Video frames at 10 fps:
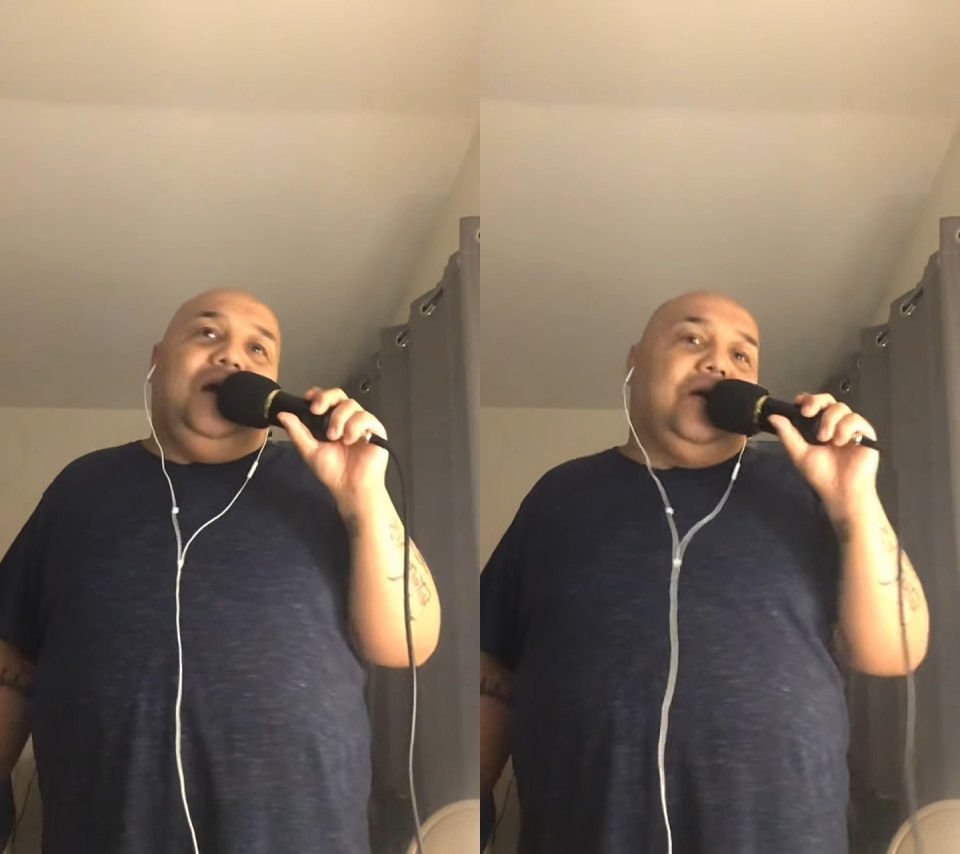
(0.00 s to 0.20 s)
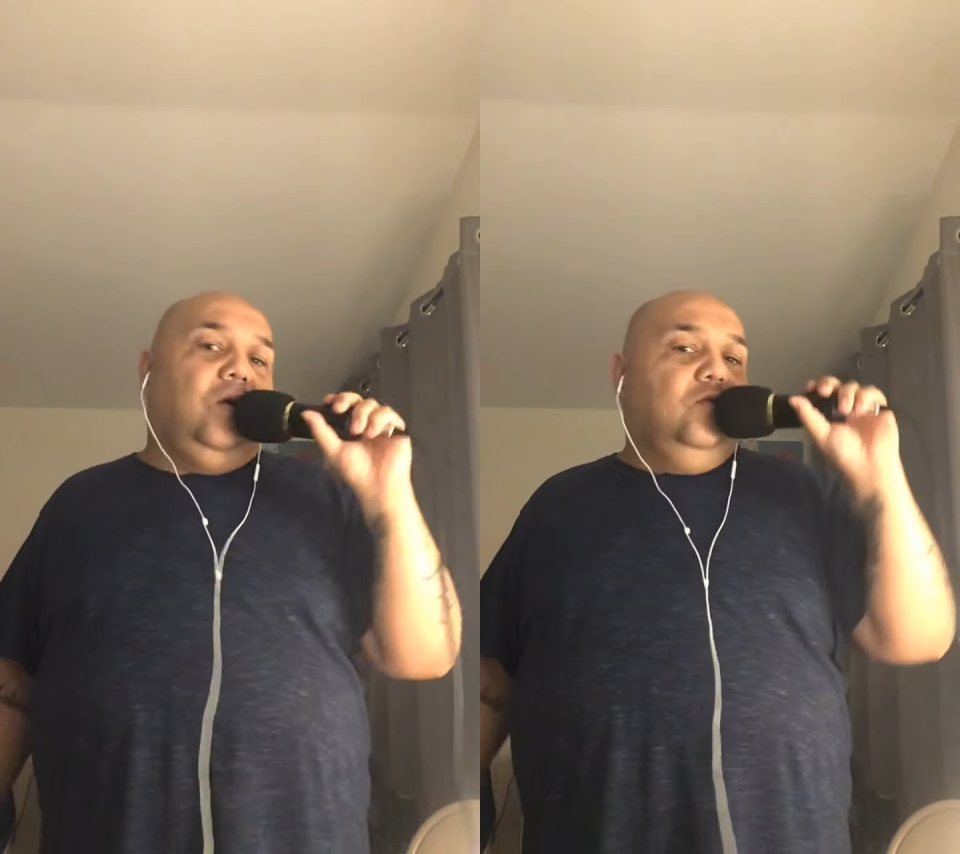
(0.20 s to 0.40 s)

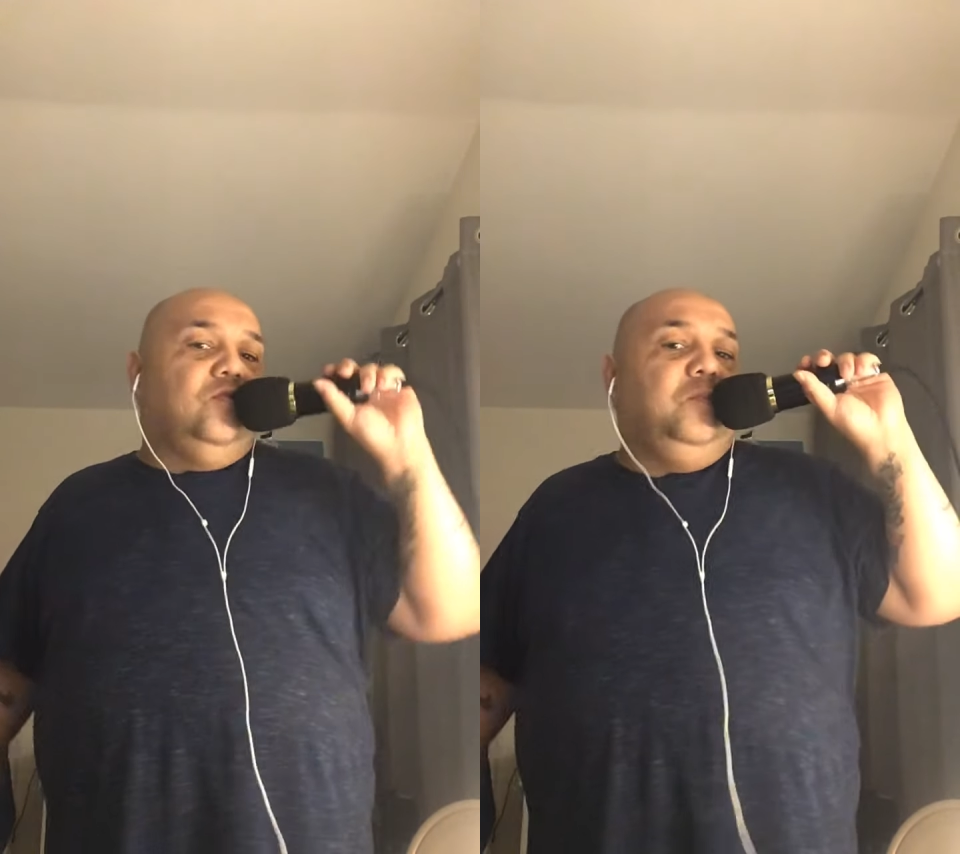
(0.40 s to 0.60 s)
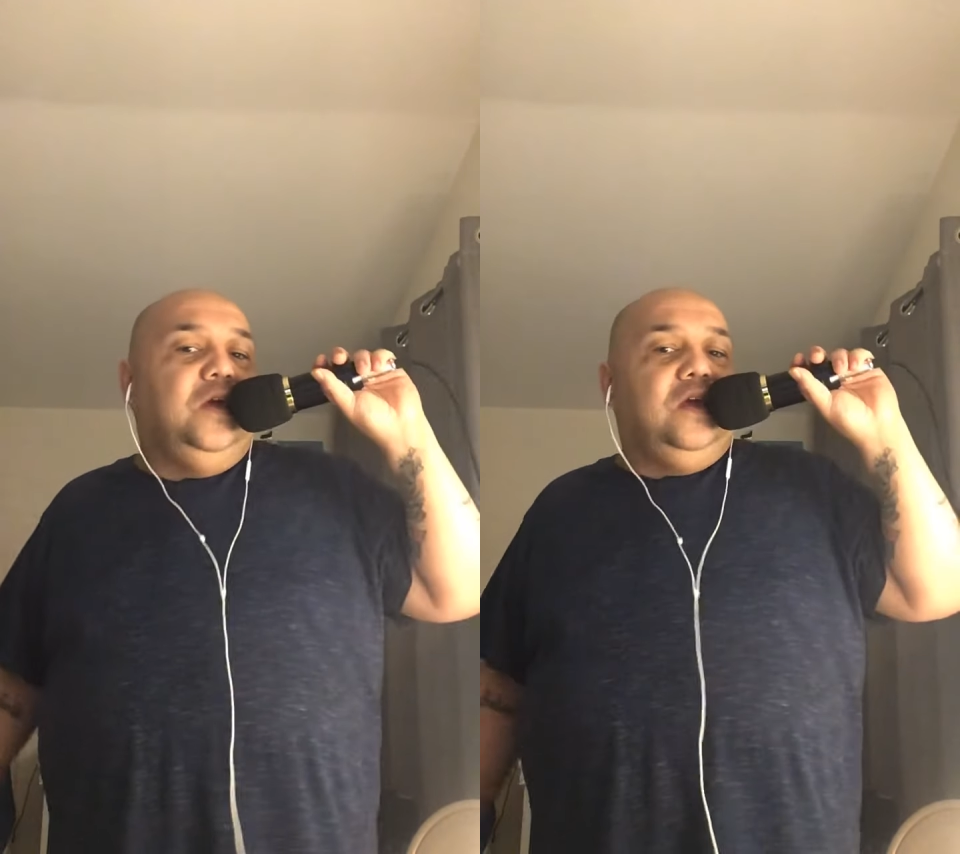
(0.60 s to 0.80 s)
Cause
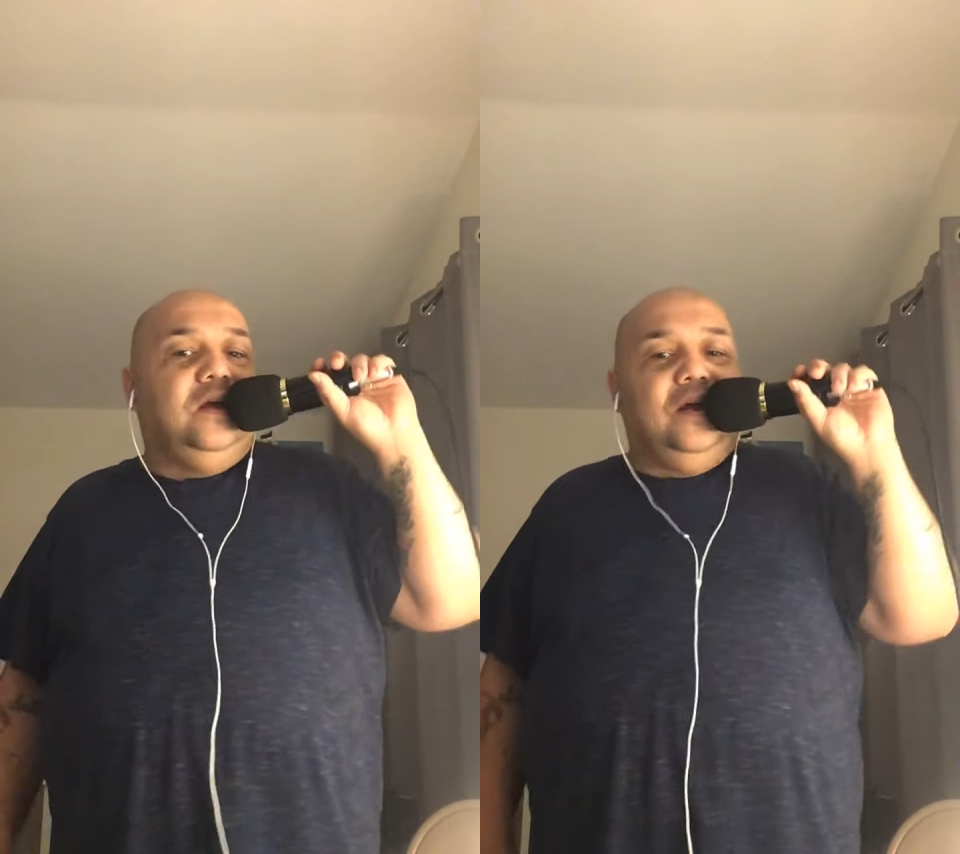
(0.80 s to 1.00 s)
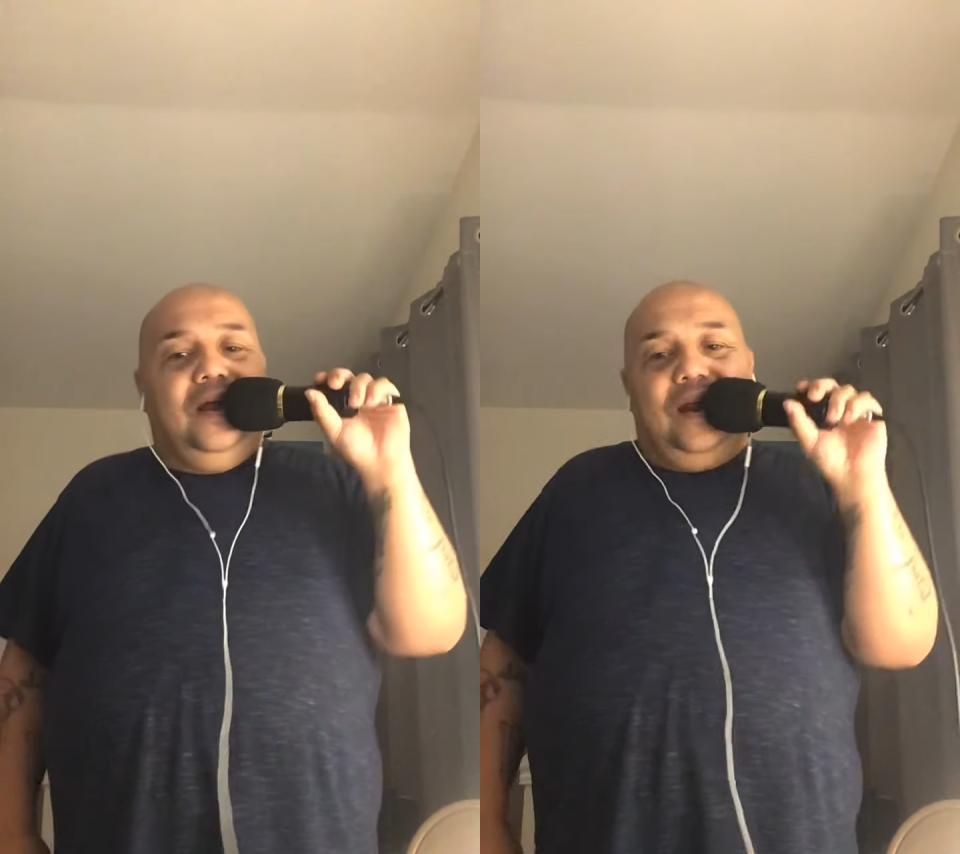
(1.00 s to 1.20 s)
me,
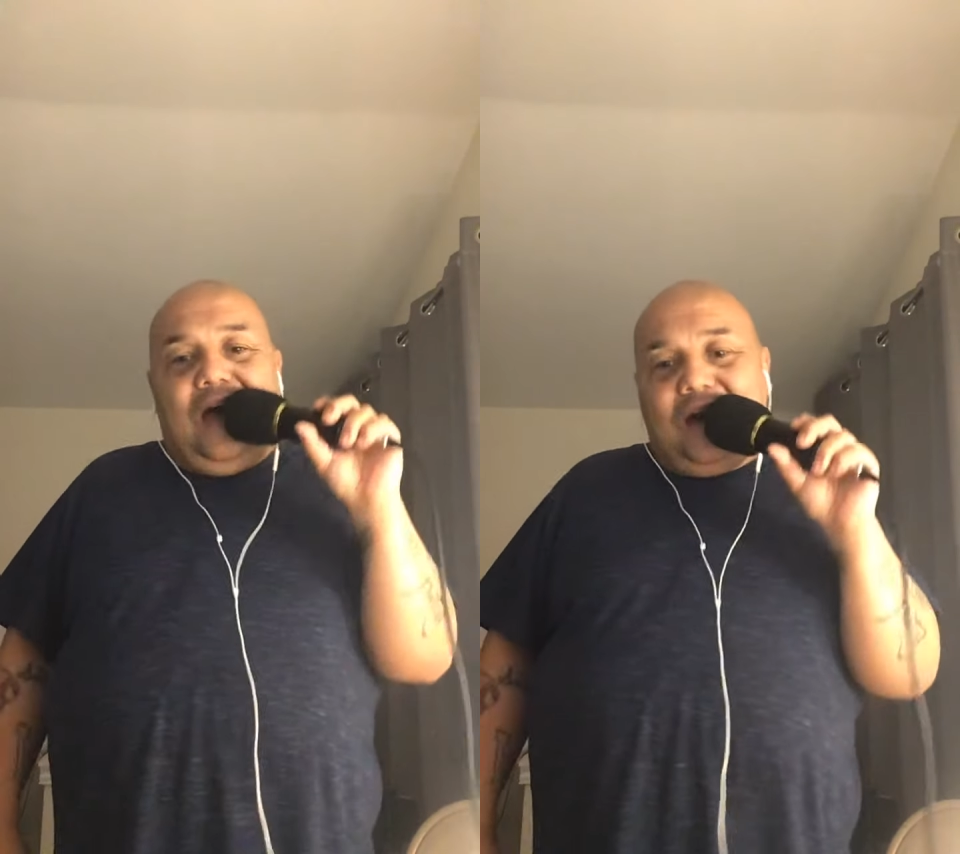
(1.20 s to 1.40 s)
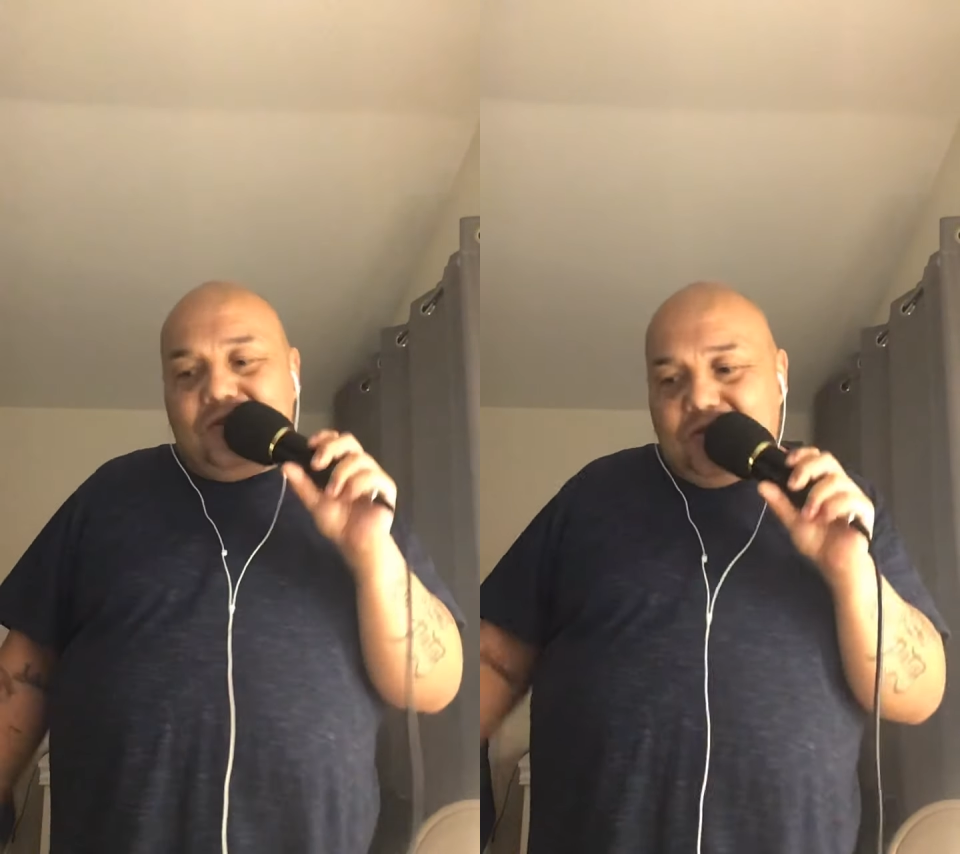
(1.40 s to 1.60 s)

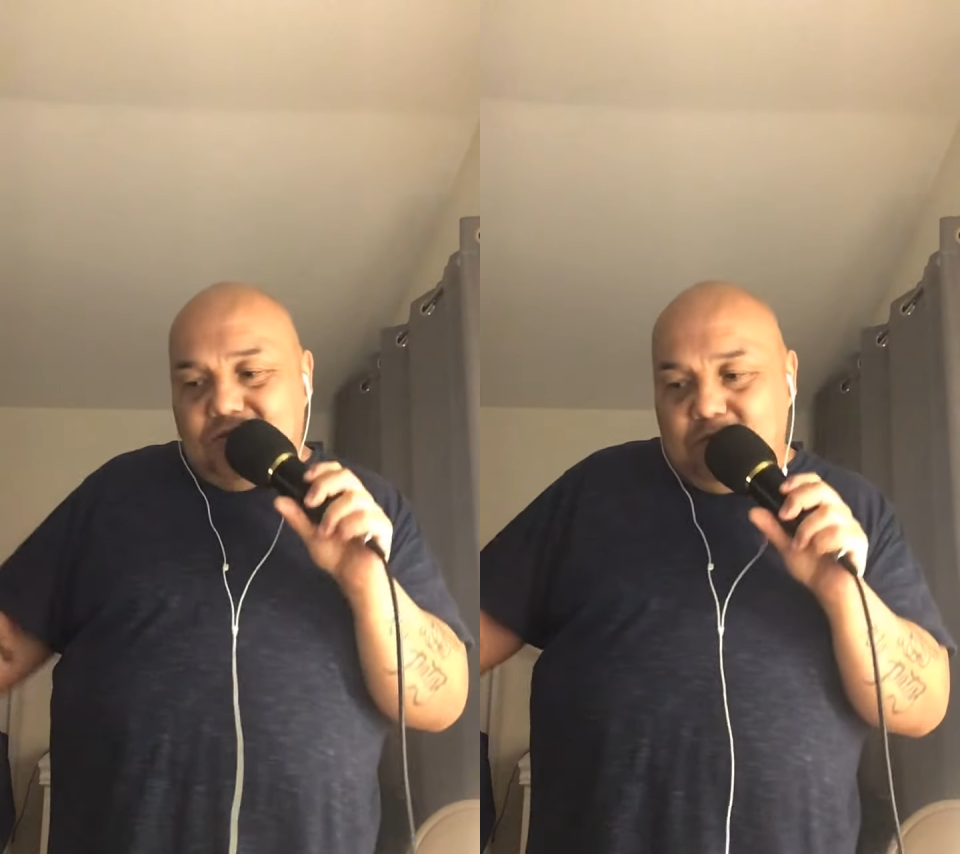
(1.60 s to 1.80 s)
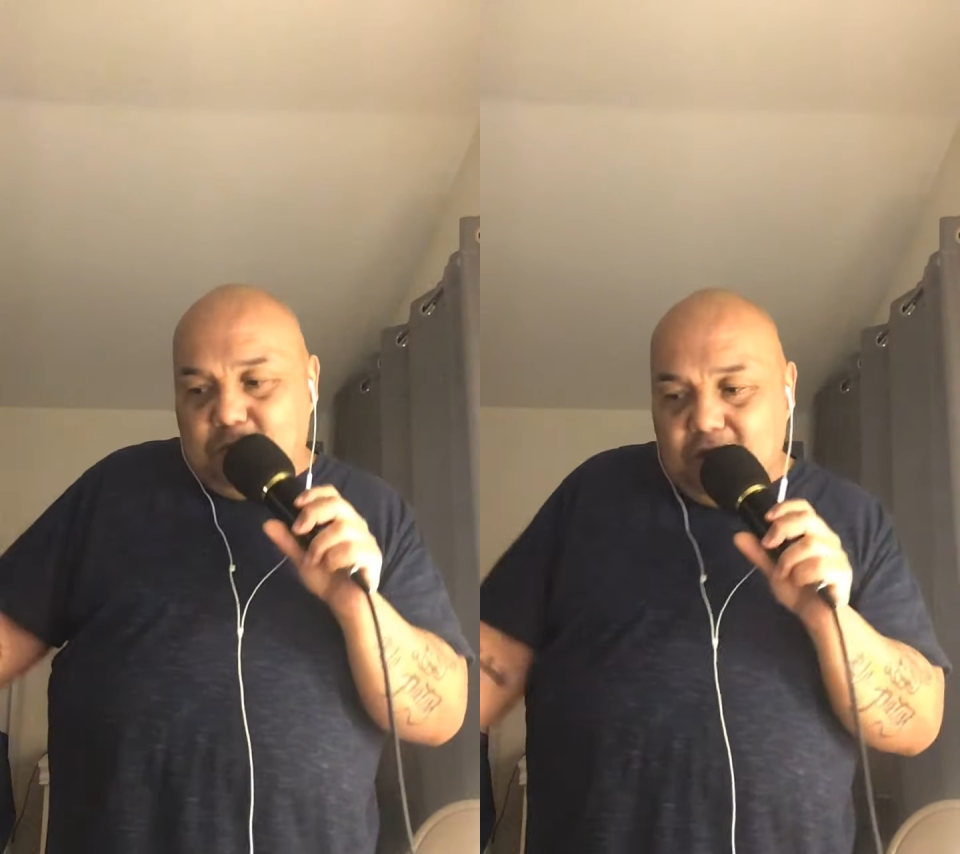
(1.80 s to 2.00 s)
like I said
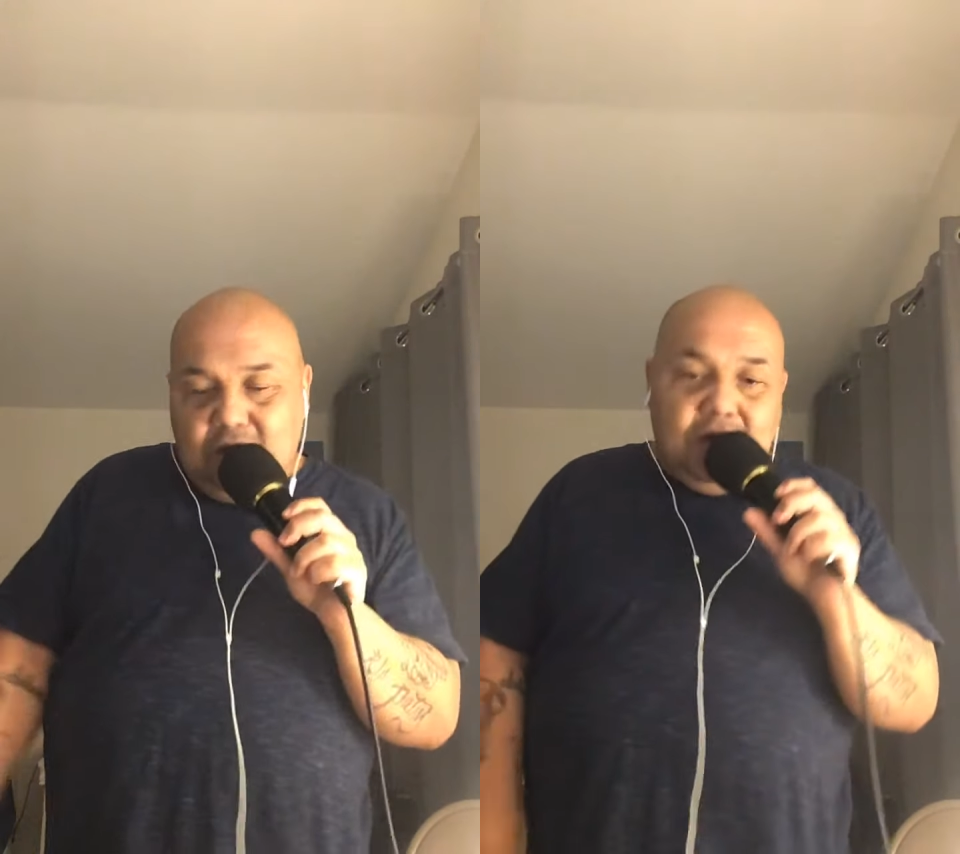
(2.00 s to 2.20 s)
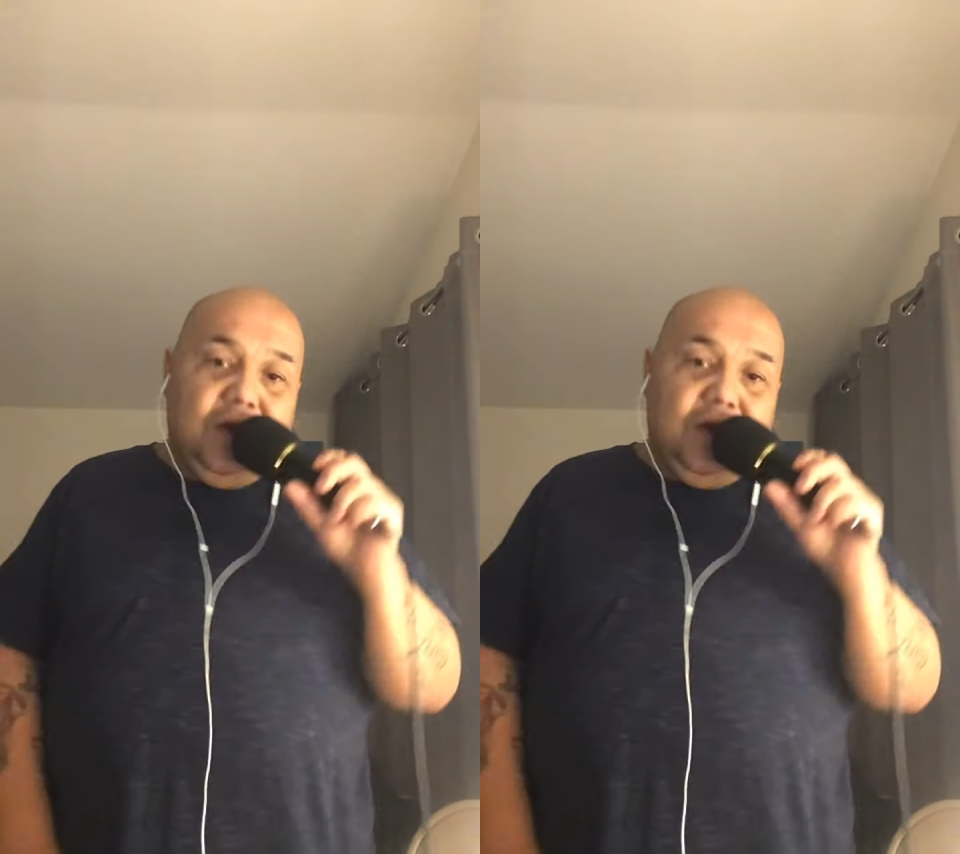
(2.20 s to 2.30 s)
to me,